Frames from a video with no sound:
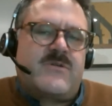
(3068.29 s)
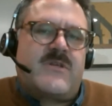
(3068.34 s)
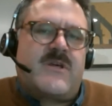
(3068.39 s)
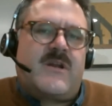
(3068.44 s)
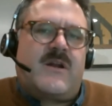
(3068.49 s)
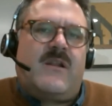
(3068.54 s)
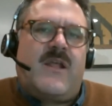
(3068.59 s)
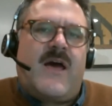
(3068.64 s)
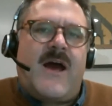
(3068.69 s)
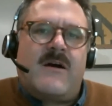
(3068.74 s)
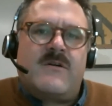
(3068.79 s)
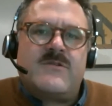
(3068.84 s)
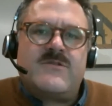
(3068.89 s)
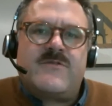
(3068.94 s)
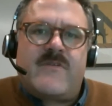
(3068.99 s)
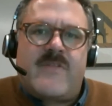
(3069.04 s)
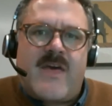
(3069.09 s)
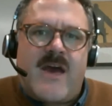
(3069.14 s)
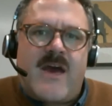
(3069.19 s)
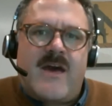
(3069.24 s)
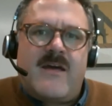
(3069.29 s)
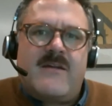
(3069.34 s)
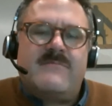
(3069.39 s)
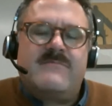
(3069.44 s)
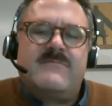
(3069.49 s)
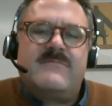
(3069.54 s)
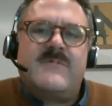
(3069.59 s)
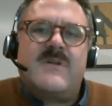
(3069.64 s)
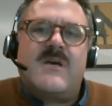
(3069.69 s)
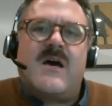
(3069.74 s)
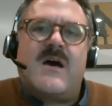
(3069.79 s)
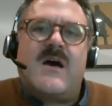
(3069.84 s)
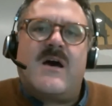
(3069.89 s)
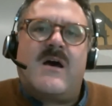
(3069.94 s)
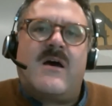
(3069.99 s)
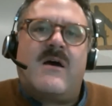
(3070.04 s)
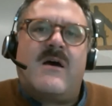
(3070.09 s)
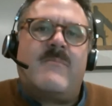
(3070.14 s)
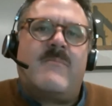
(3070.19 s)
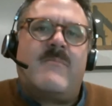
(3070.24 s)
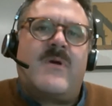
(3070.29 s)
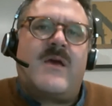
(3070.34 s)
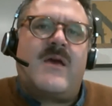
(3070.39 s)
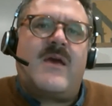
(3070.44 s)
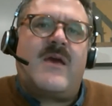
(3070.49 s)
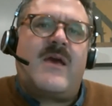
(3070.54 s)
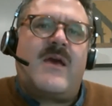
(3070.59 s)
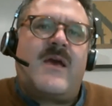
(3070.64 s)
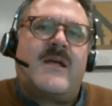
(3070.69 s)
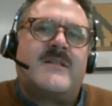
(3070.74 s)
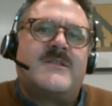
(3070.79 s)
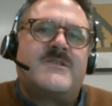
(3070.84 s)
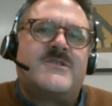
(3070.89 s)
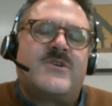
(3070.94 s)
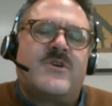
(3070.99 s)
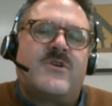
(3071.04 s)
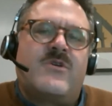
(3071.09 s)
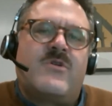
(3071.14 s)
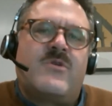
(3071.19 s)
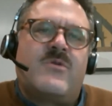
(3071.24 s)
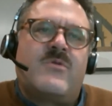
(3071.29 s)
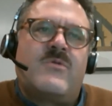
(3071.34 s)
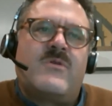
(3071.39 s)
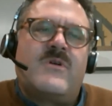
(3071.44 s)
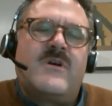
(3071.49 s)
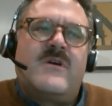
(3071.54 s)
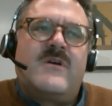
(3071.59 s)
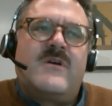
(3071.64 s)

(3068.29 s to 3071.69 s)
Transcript: that allows for that. And so,